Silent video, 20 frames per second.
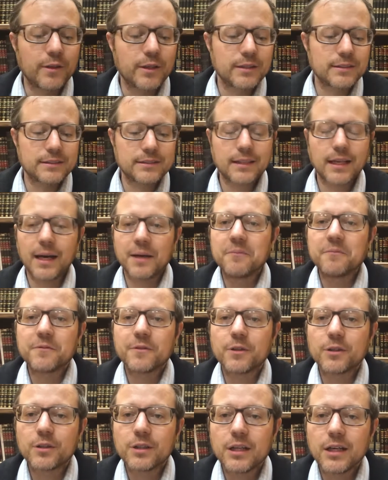It's time
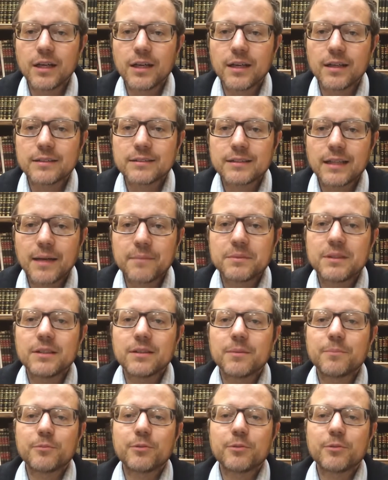to